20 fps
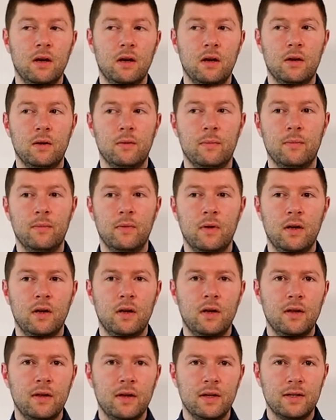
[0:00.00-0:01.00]
Um,
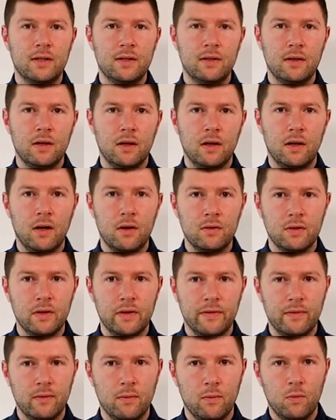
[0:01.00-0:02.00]
there's loads of
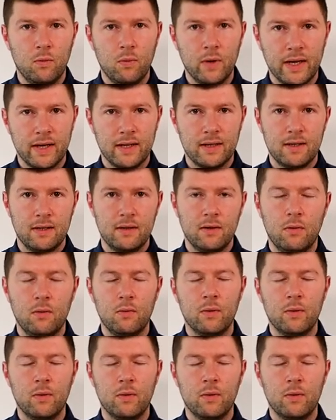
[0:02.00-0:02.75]
different wicks,